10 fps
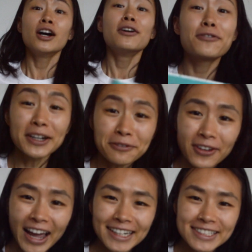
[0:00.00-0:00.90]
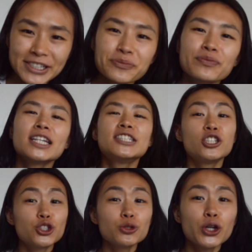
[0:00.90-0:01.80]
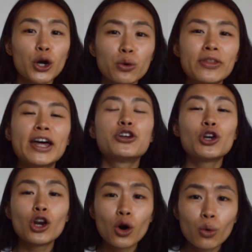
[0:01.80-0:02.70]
Fun fact, did you know that no